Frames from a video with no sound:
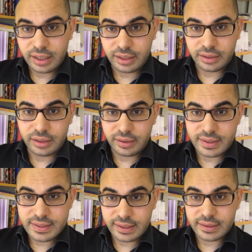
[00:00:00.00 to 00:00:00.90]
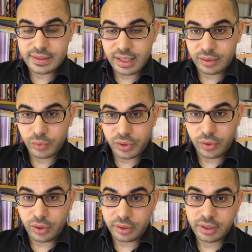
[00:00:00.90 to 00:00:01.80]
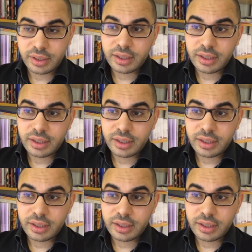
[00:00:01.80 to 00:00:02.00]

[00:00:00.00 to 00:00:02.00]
in the sense that we are